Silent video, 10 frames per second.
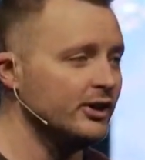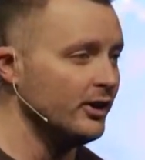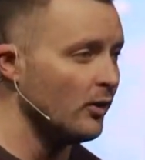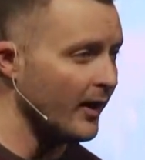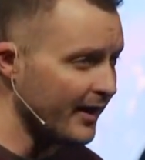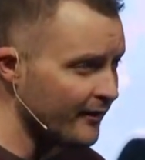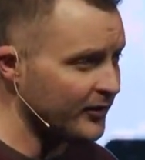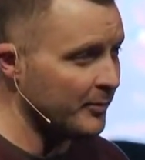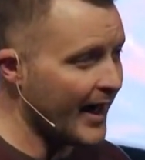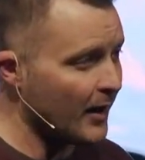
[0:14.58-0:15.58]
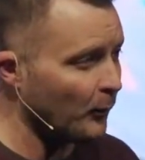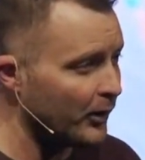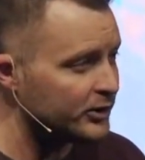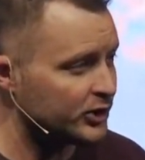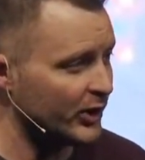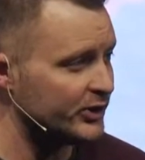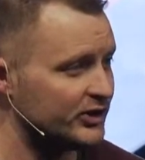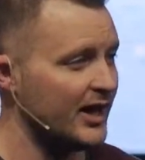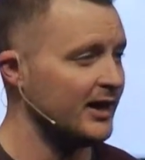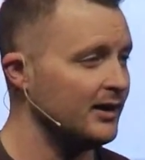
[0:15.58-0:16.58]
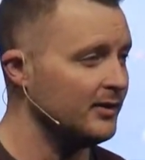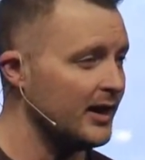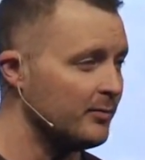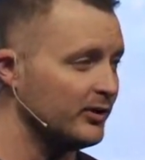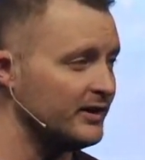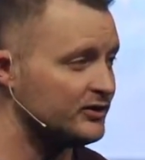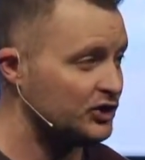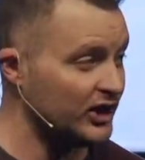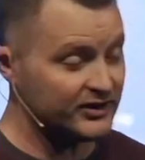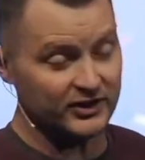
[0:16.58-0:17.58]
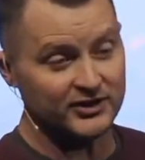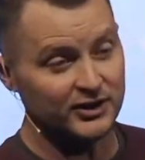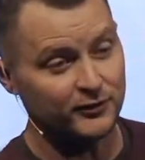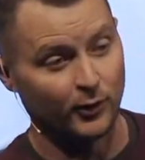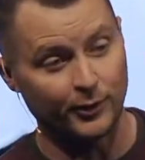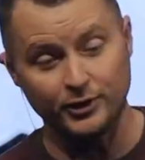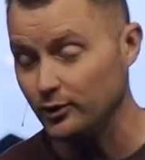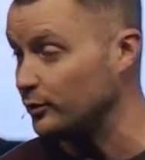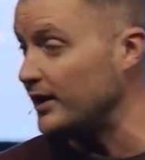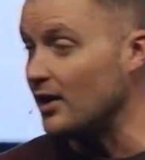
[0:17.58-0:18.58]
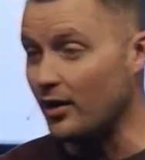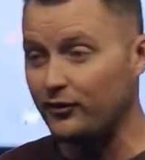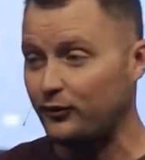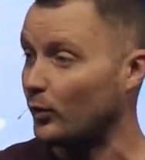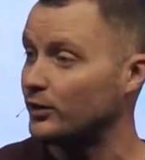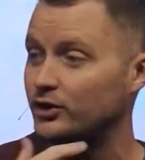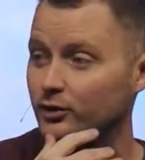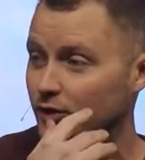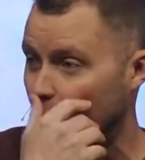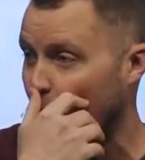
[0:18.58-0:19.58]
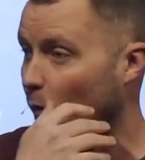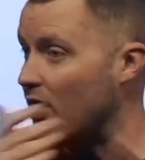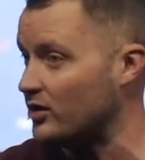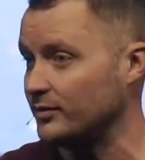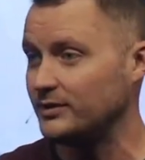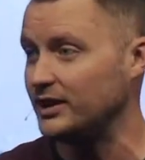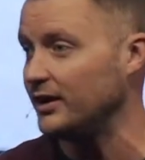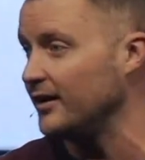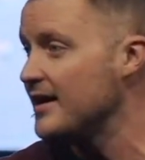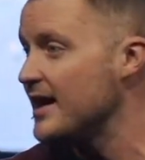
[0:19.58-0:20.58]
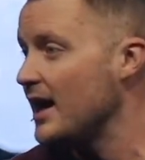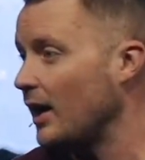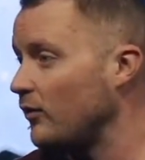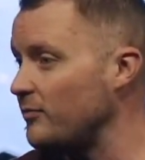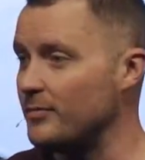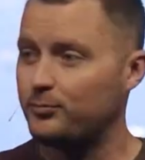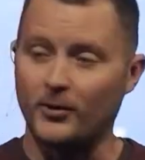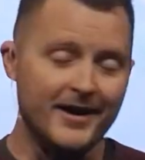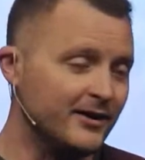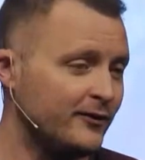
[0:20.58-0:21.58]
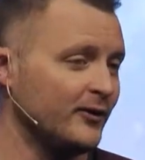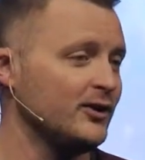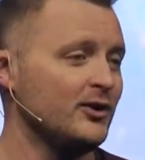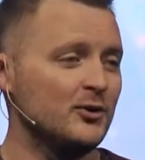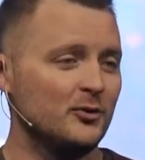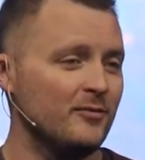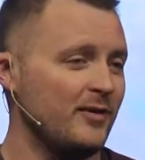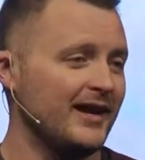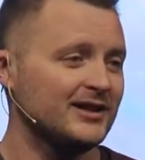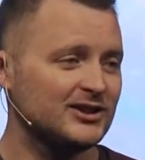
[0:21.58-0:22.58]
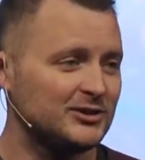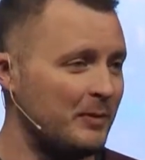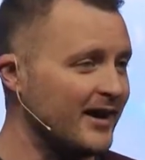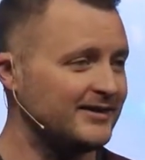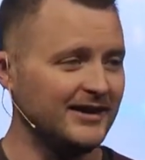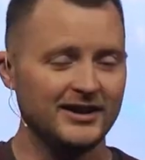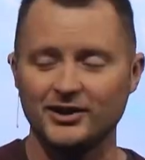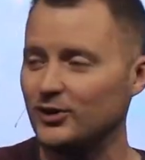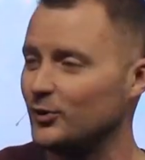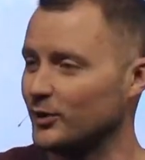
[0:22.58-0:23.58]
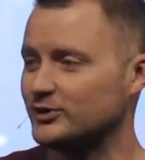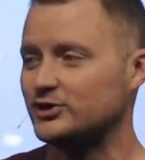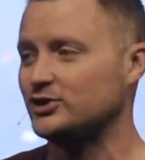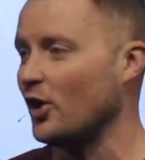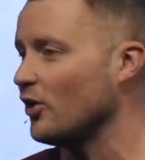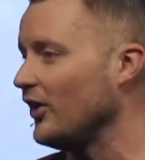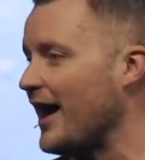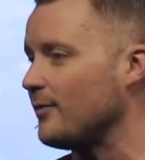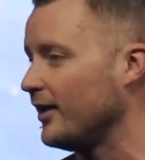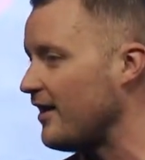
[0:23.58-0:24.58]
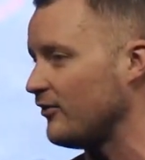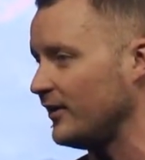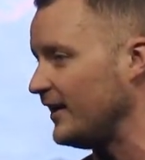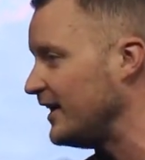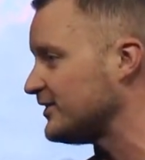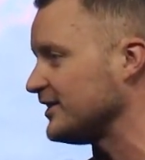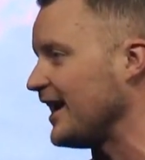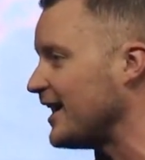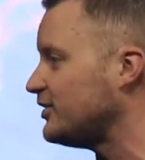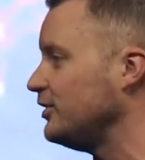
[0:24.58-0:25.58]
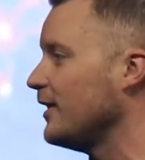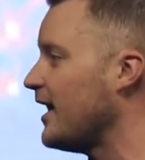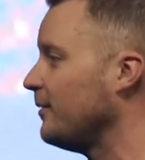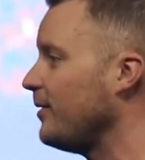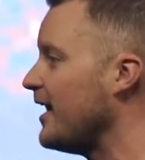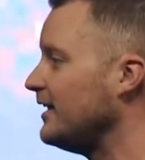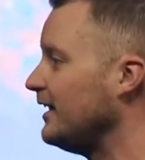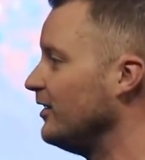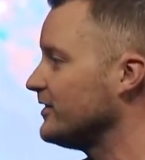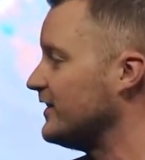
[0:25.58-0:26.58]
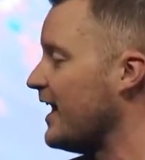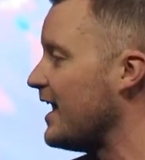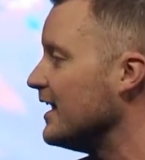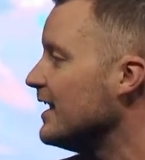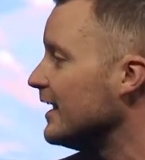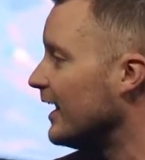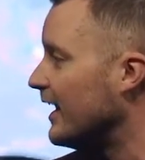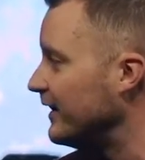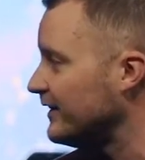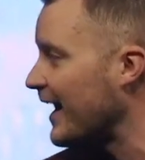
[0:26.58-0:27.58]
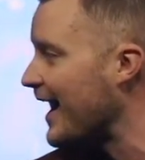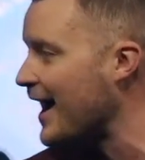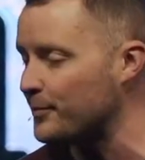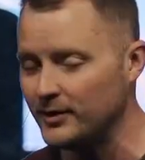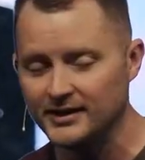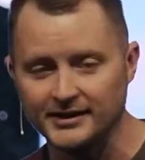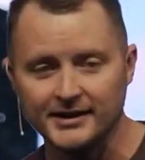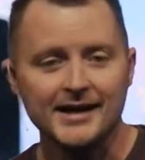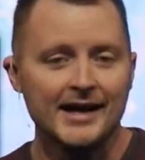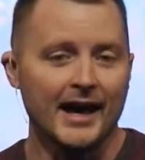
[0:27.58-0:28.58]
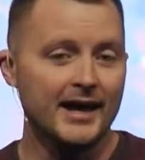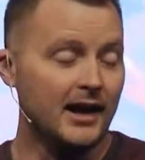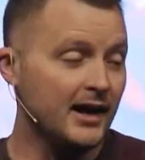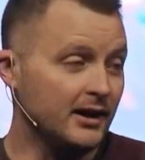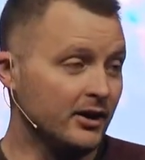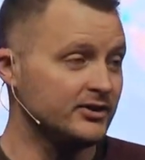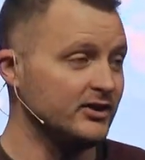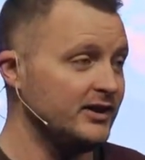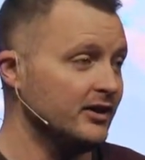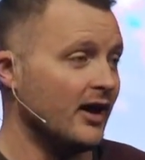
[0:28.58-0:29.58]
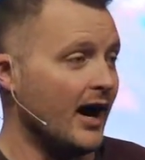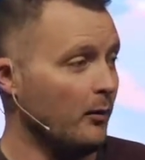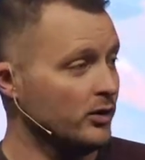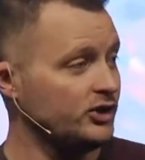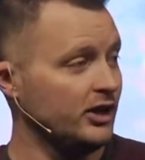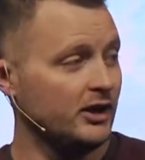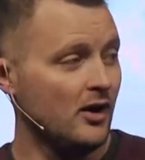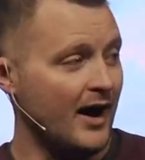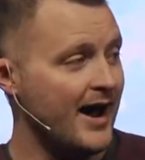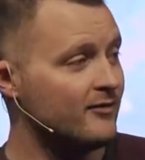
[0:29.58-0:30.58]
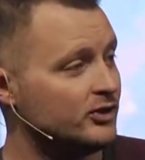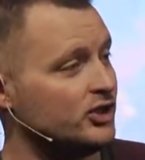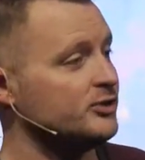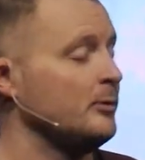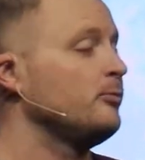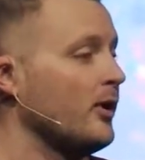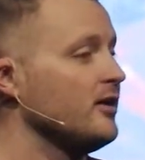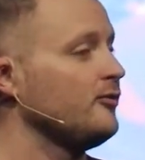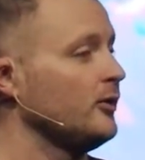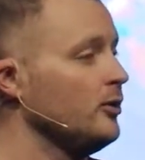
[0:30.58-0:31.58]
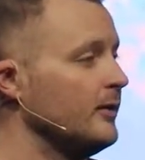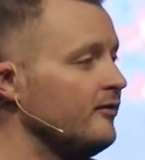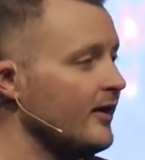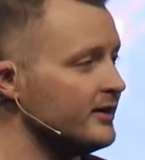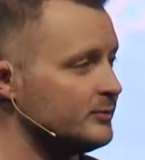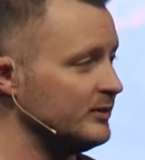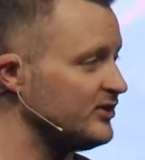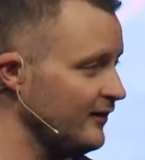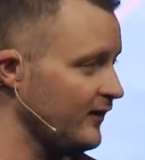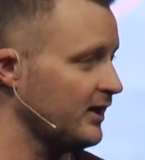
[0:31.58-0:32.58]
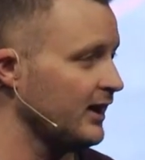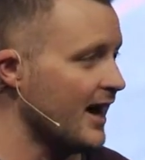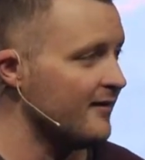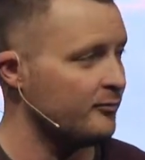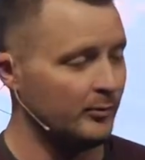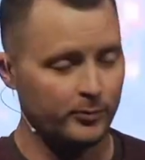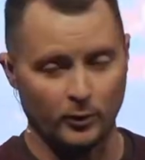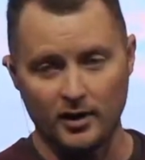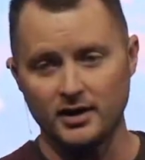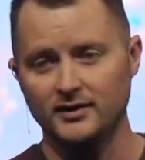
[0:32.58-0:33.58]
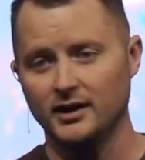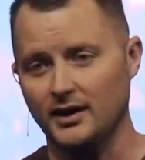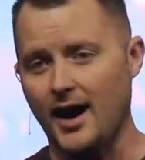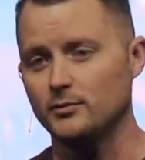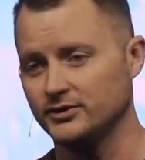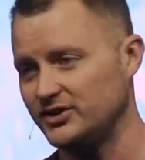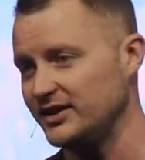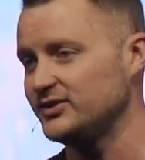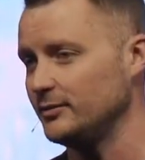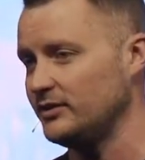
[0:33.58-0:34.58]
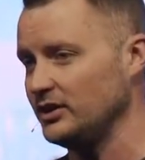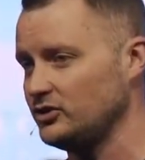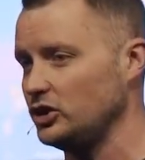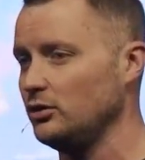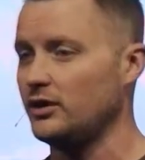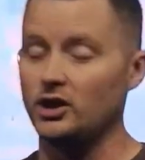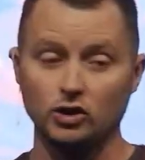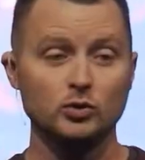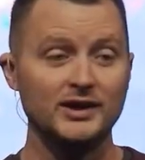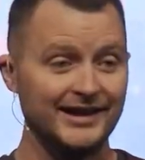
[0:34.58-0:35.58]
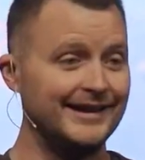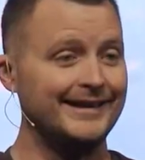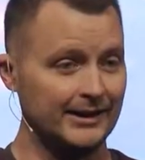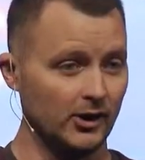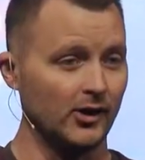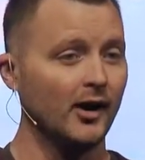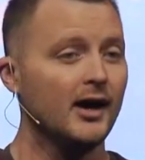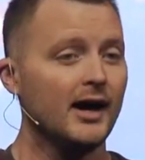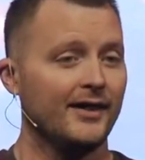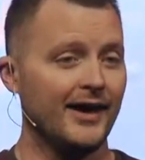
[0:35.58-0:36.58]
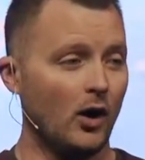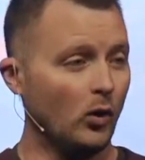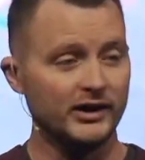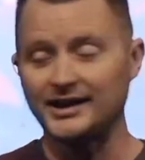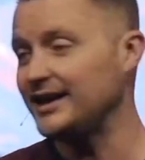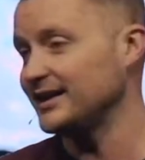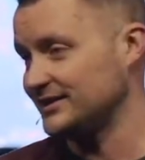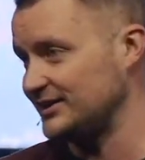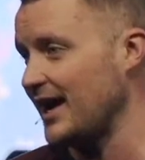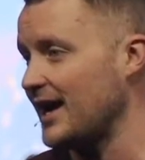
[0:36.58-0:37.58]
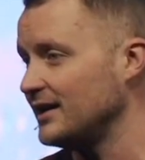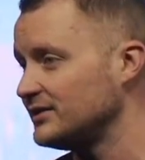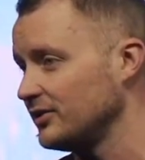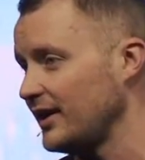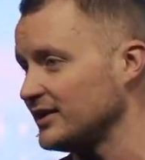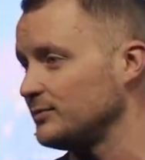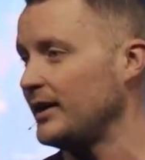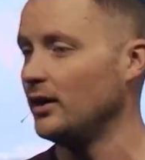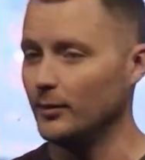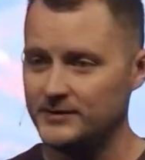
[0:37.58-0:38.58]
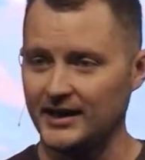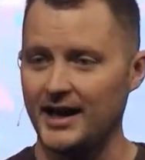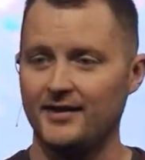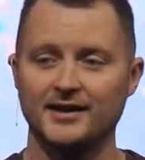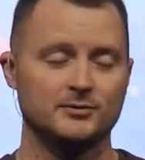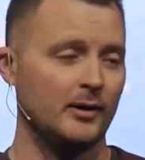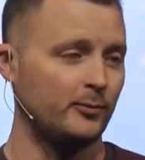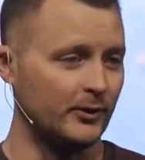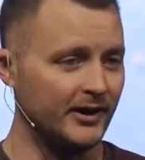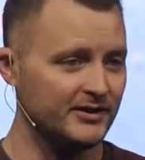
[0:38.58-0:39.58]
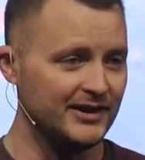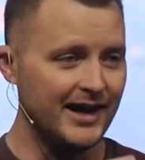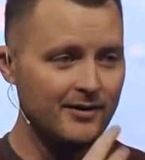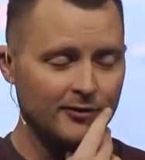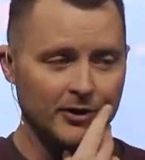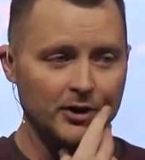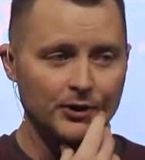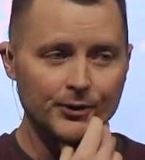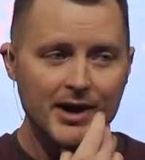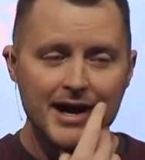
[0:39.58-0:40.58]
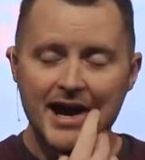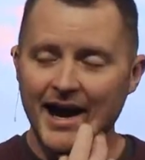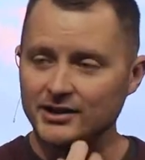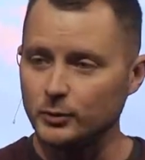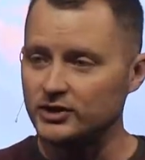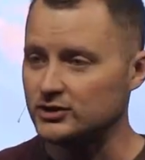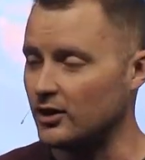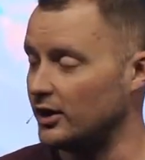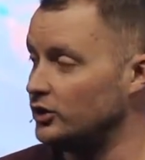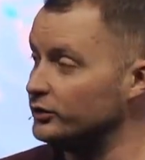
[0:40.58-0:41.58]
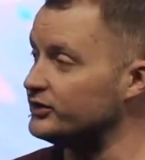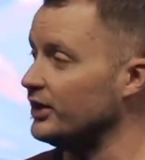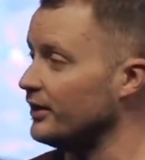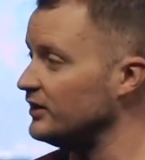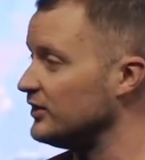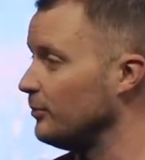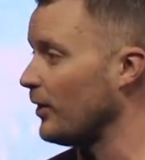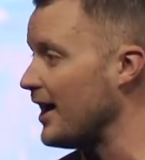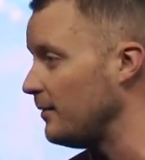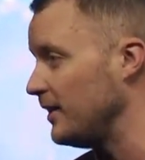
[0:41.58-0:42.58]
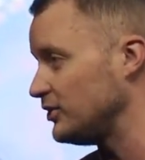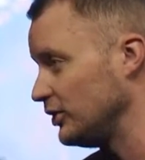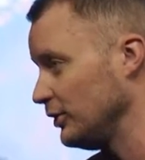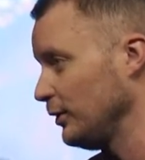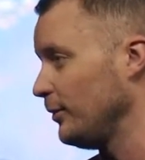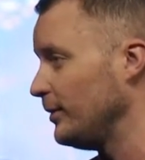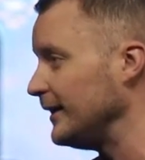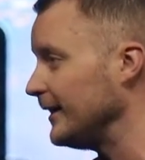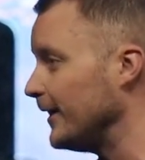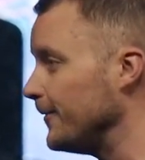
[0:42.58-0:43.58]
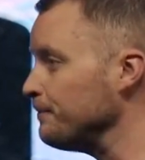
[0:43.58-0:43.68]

know right off the bat, we're a church that believes Jesus is for you. We are for you. You are welcome here. We've been praying for you. We've been expecting you. We're so glad whatever it is that got you out of bed and here today, that happened. And here's the deal. I want you to know I haven't just been praying for you, but very specifically, I've been praying that God will say something to you that you need to hear, that only He can say. And so that's my hope today. That's my prayer today for you as we start a new series that Brian mentioned a little bit ago.